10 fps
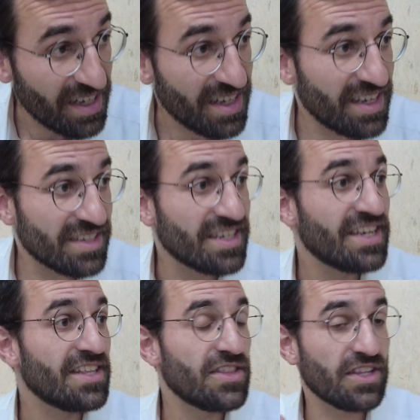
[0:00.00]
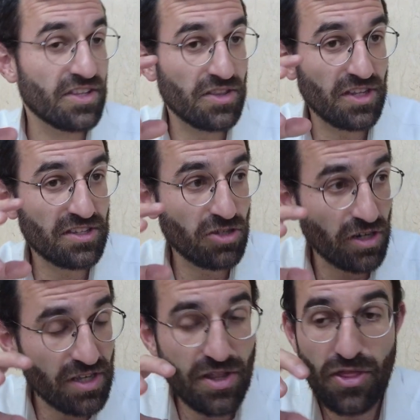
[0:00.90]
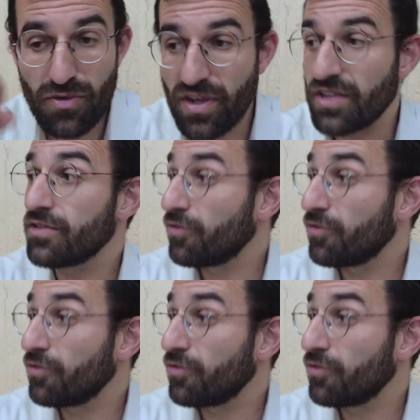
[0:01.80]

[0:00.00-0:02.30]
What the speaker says: is that turning the 3 into